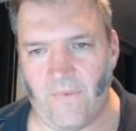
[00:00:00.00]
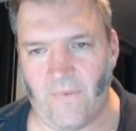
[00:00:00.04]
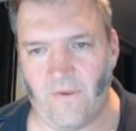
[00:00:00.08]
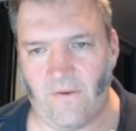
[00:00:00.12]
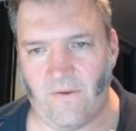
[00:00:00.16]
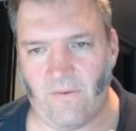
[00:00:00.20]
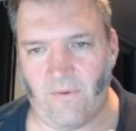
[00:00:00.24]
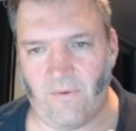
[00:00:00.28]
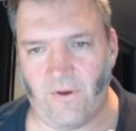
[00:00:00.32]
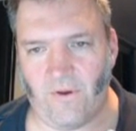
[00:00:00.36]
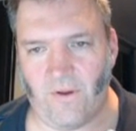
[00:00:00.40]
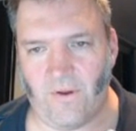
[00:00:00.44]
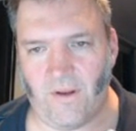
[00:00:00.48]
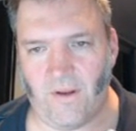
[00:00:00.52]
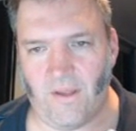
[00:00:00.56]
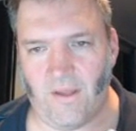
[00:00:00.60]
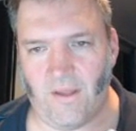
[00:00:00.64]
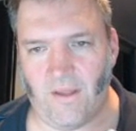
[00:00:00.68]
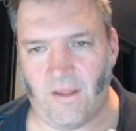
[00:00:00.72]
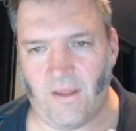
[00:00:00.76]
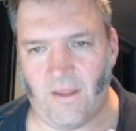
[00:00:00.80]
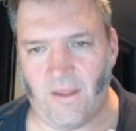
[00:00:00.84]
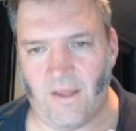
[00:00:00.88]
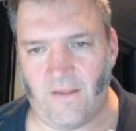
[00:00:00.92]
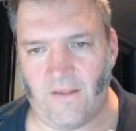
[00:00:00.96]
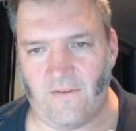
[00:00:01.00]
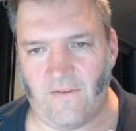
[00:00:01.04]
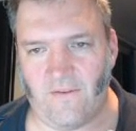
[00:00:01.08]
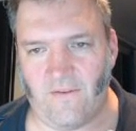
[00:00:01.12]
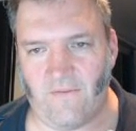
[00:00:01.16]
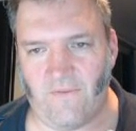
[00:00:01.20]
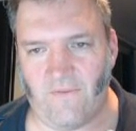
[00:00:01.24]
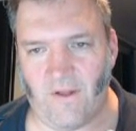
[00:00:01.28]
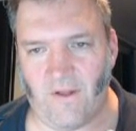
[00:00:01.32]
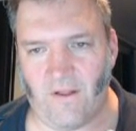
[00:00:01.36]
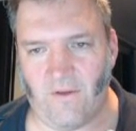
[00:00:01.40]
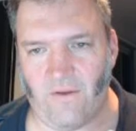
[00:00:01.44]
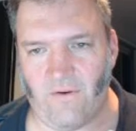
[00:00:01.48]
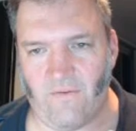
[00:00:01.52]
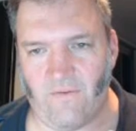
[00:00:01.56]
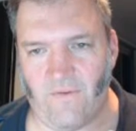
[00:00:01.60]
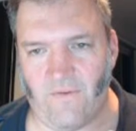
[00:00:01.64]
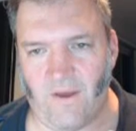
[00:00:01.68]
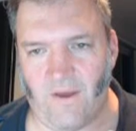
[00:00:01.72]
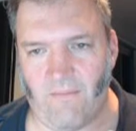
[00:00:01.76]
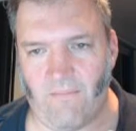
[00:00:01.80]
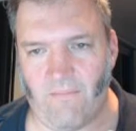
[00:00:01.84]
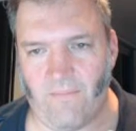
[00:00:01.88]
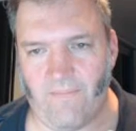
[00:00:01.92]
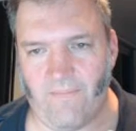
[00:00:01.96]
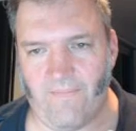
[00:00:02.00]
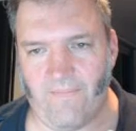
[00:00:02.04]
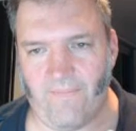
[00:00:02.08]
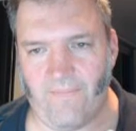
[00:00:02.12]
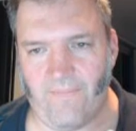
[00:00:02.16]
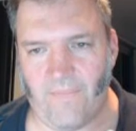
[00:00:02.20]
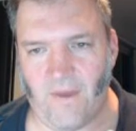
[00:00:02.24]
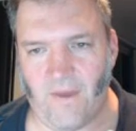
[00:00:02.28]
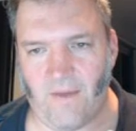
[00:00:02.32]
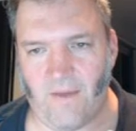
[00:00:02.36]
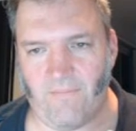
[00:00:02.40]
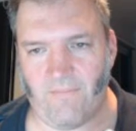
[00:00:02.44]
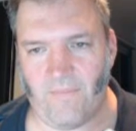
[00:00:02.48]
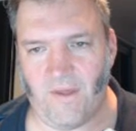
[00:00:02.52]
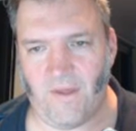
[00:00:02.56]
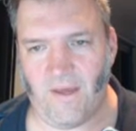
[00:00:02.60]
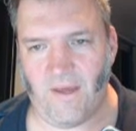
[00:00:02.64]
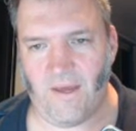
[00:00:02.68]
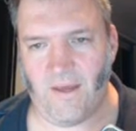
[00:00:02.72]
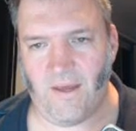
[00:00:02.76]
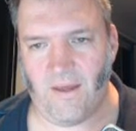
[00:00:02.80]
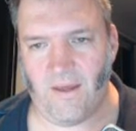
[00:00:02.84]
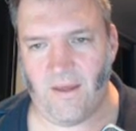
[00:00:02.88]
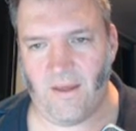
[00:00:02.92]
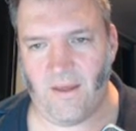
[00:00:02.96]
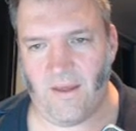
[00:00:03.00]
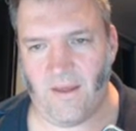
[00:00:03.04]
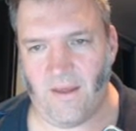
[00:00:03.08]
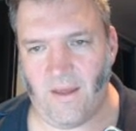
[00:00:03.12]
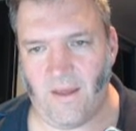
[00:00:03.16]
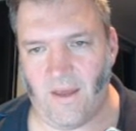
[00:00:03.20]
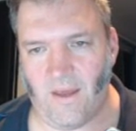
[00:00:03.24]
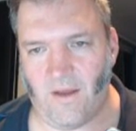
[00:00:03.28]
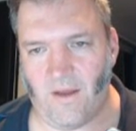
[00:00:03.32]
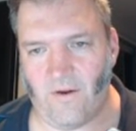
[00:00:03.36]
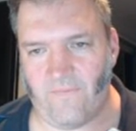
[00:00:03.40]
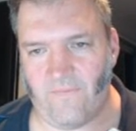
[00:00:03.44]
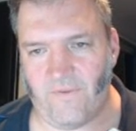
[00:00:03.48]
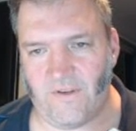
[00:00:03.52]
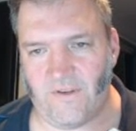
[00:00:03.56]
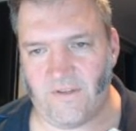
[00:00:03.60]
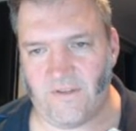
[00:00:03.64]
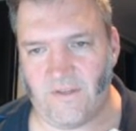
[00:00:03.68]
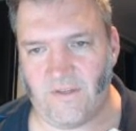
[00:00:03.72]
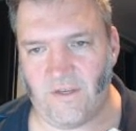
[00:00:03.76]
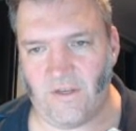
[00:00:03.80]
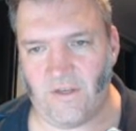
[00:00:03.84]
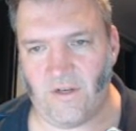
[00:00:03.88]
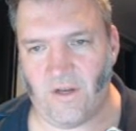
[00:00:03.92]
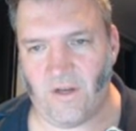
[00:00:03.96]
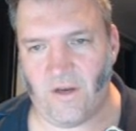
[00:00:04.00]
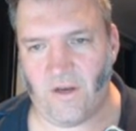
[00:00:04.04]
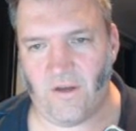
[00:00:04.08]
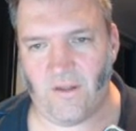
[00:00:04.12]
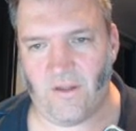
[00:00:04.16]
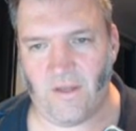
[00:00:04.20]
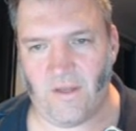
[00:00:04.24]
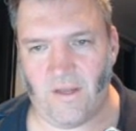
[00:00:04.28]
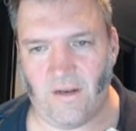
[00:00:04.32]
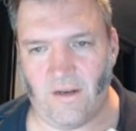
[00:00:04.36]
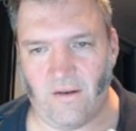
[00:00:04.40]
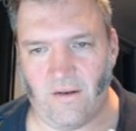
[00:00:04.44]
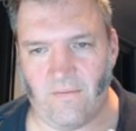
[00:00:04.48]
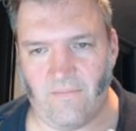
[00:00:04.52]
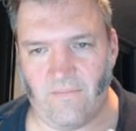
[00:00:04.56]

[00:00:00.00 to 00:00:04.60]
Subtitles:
So we got here, that's the value of m up there, and obviously you know that